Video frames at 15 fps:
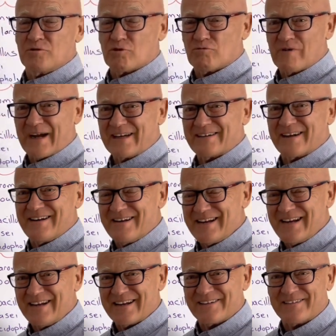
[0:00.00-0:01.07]
direct and
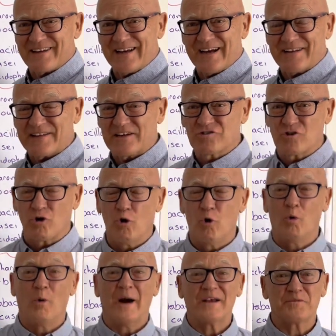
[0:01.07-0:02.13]
neat as they are. They should
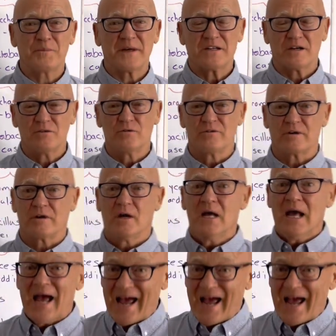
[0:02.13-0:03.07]
always be diluted.